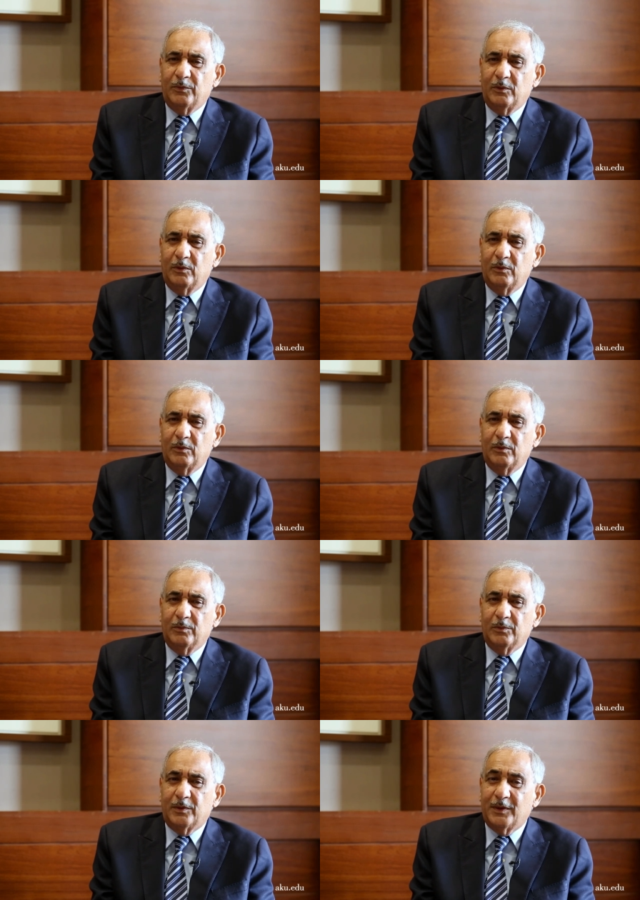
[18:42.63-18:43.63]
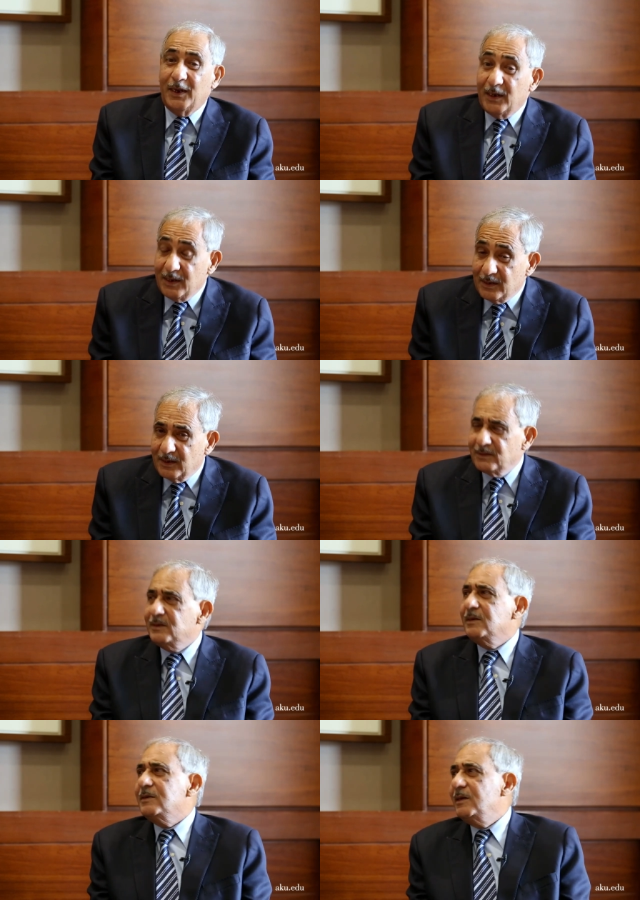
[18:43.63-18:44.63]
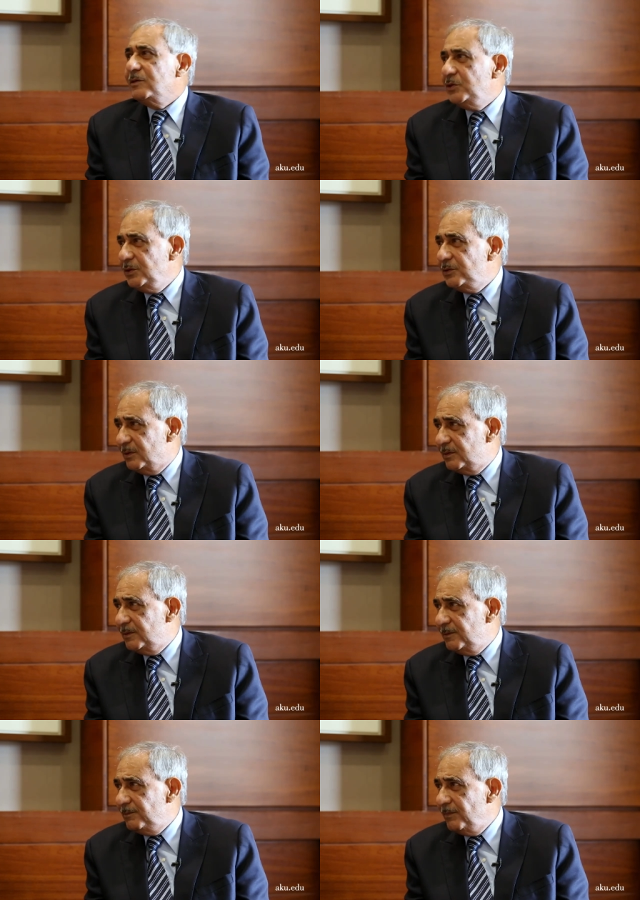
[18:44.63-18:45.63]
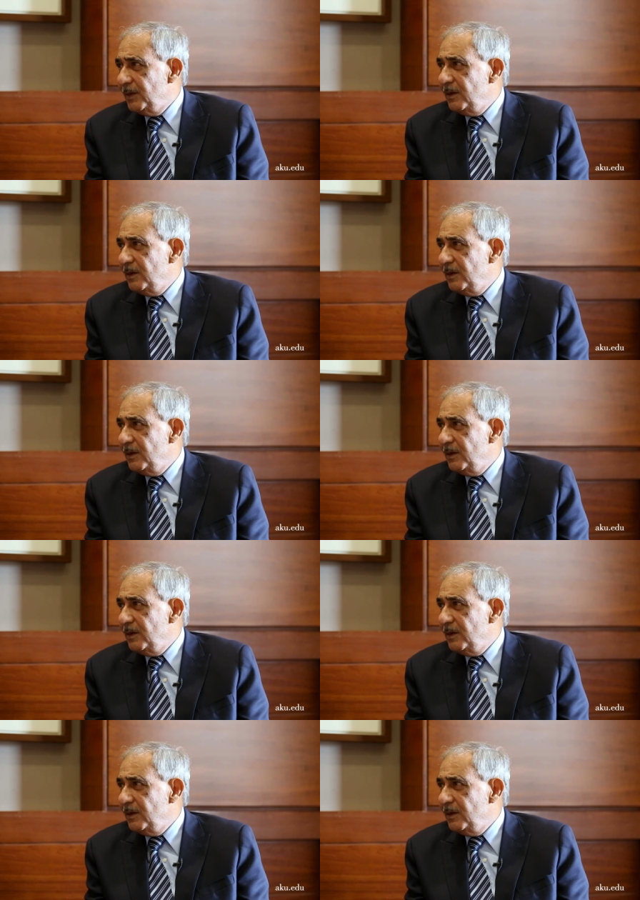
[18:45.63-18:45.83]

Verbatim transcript: for training residents as teachers. Yes.